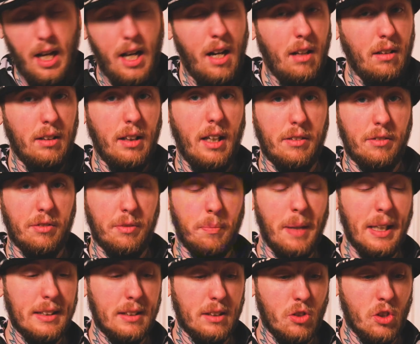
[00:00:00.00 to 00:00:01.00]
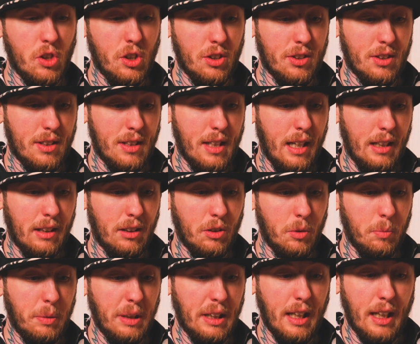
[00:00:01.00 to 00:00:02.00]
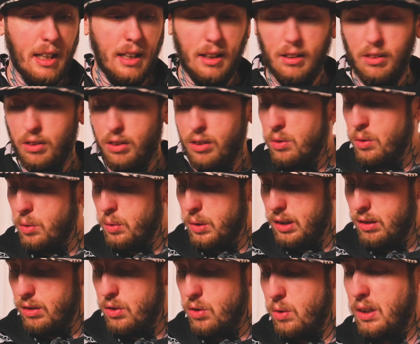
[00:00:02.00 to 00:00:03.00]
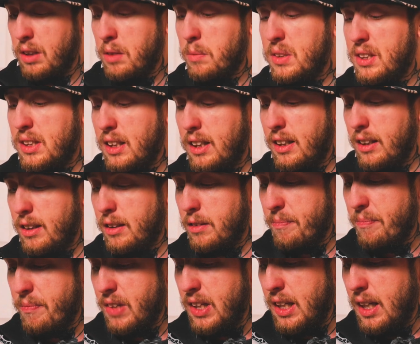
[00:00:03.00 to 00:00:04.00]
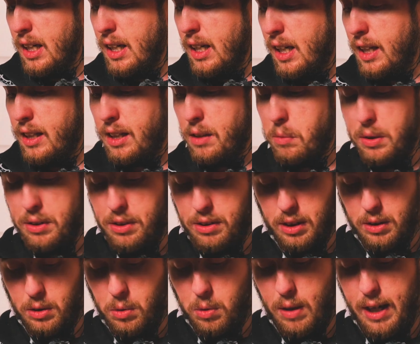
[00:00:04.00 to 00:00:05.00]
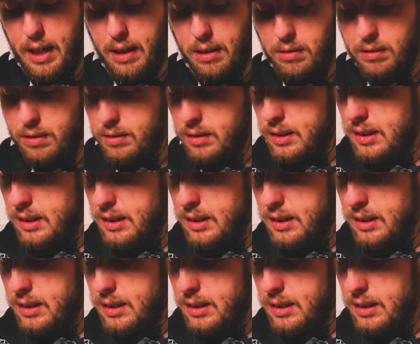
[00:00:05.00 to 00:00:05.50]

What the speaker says: a lot of messages that you'll be getting through your dreams here. And then with the Crown /